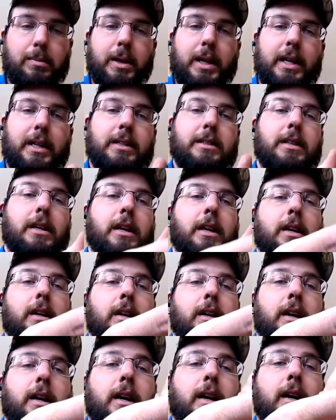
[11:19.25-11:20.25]
blades,
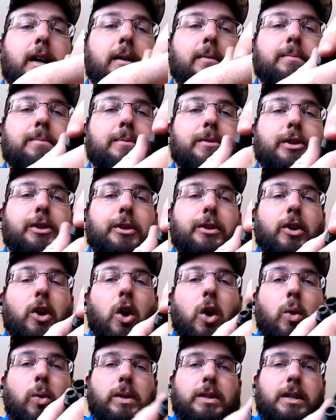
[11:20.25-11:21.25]
um, so you're
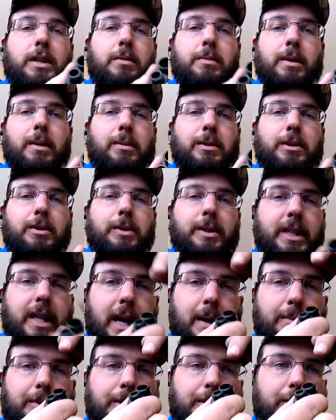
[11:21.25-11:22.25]
always going to be able to
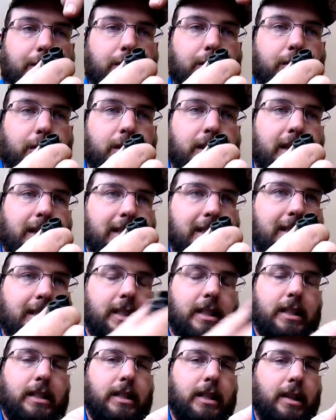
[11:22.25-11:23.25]
adapt your
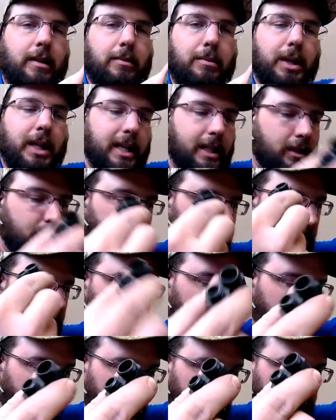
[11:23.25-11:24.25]
existing blades
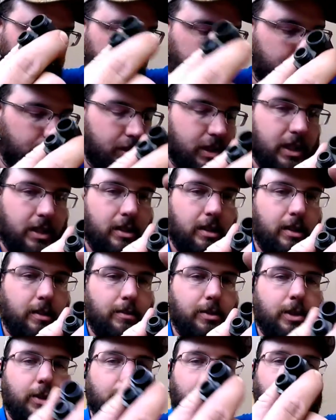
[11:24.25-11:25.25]
to the new
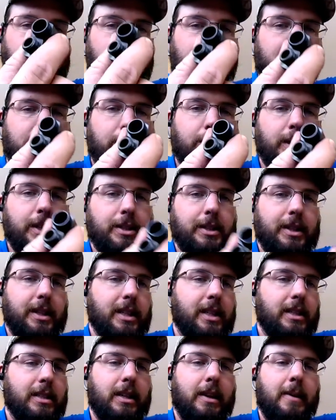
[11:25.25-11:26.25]
system. So we just have a bunch of
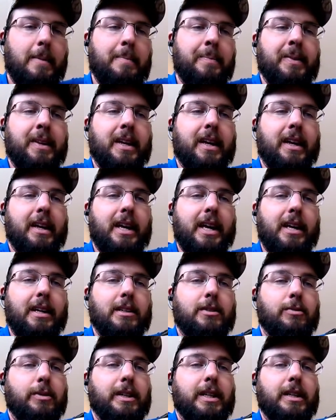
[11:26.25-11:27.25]
these in
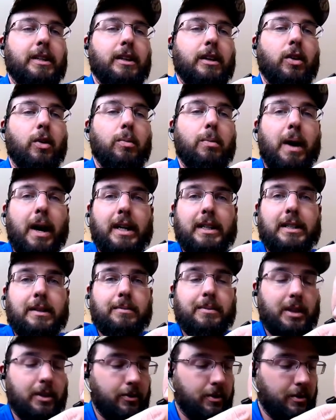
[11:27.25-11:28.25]
case we need to go buy
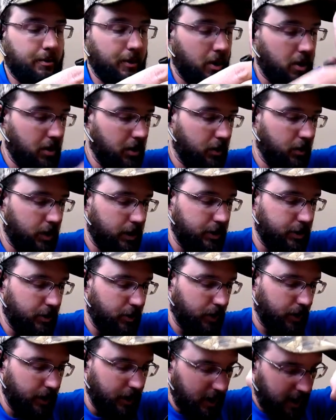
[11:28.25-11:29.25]
something from the hardware
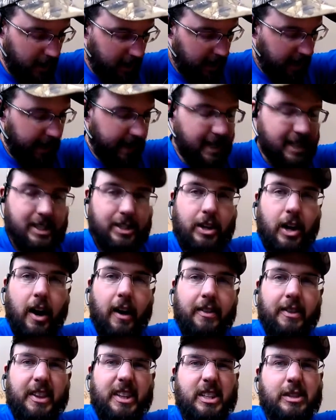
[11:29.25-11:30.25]
store and it's
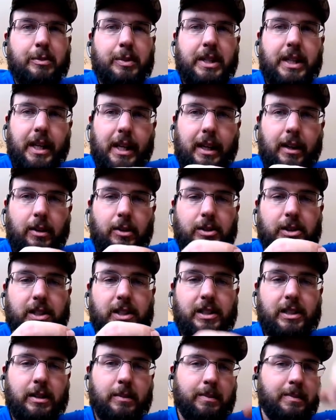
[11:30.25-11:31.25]
not this particular
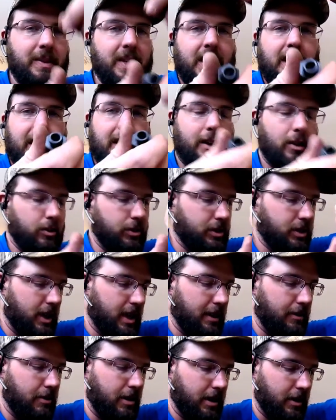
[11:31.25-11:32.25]
system. It'll
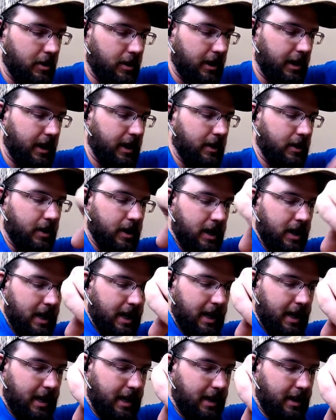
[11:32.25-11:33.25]
slide right on here
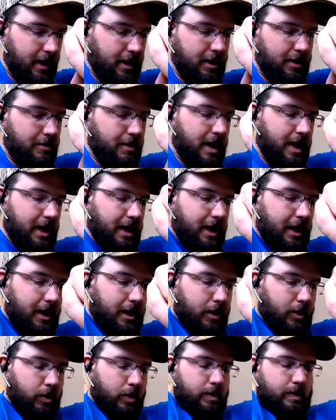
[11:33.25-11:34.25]
and you're ready to
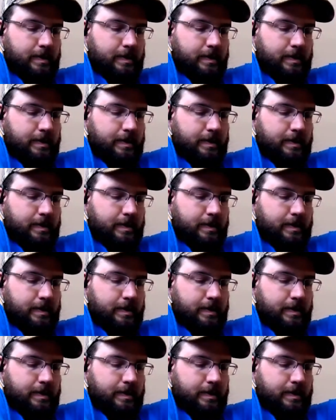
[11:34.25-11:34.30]
go.